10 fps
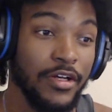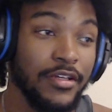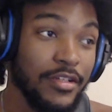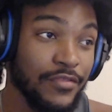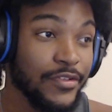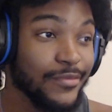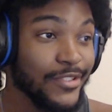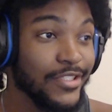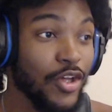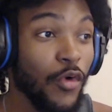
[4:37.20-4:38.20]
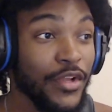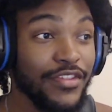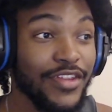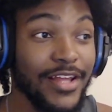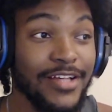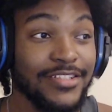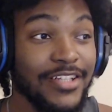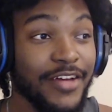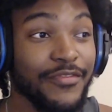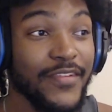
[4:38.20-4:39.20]
you feel me? The only thing that's
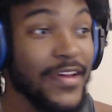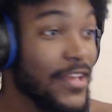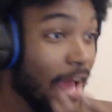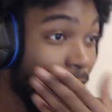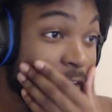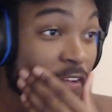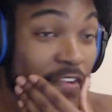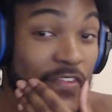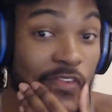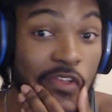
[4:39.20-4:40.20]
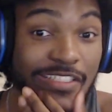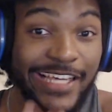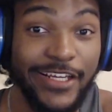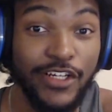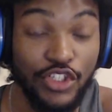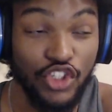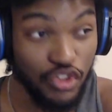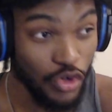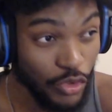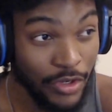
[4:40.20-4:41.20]
left that I can take
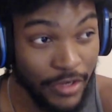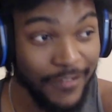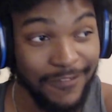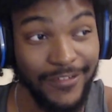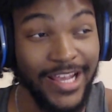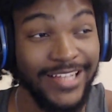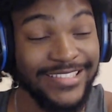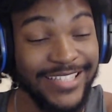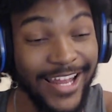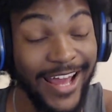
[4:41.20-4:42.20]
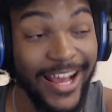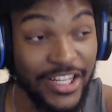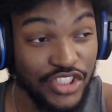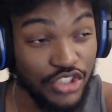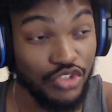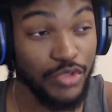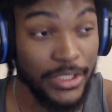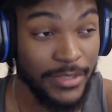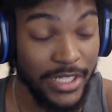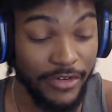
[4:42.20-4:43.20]
control of is dead ass
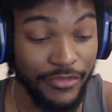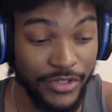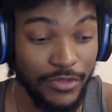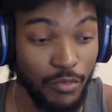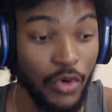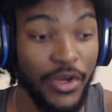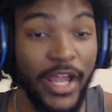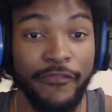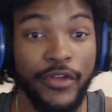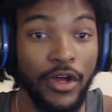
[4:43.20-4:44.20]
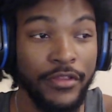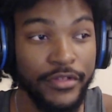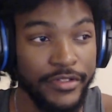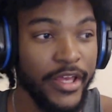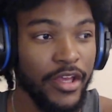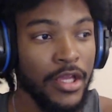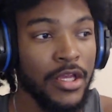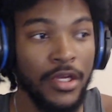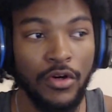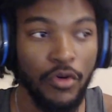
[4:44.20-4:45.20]
streaming every well every other day
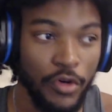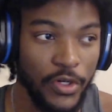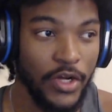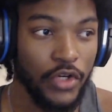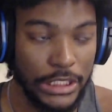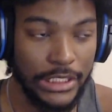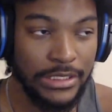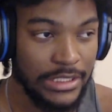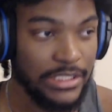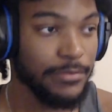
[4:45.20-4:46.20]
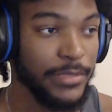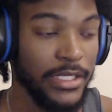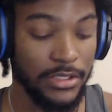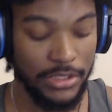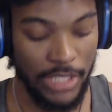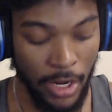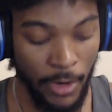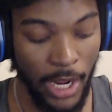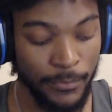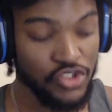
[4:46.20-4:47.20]
or on a consistent basis.
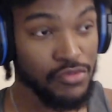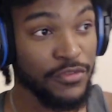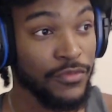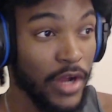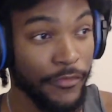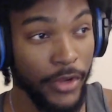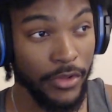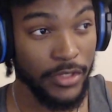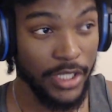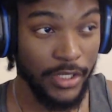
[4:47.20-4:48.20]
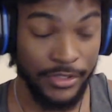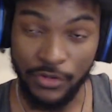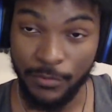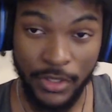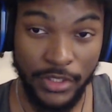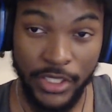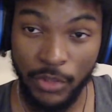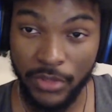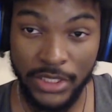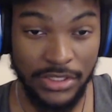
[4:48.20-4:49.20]
I, am shooting for every other day, so Monday,
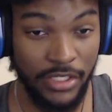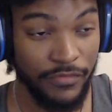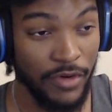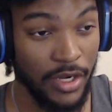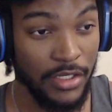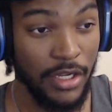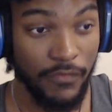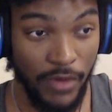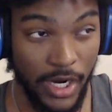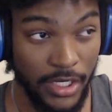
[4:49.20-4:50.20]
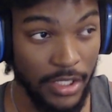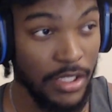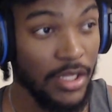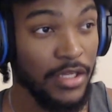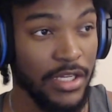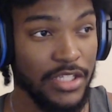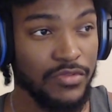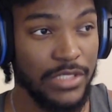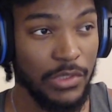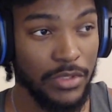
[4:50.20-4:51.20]
Wednesday, fr- Friday. That's
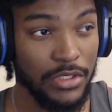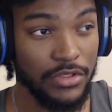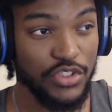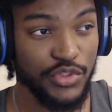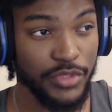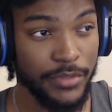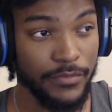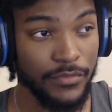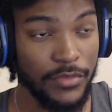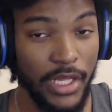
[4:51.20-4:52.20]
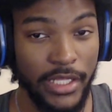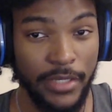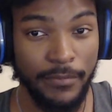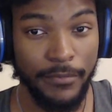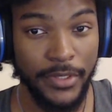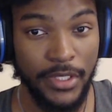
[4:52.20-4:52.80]
what I want to stream, and then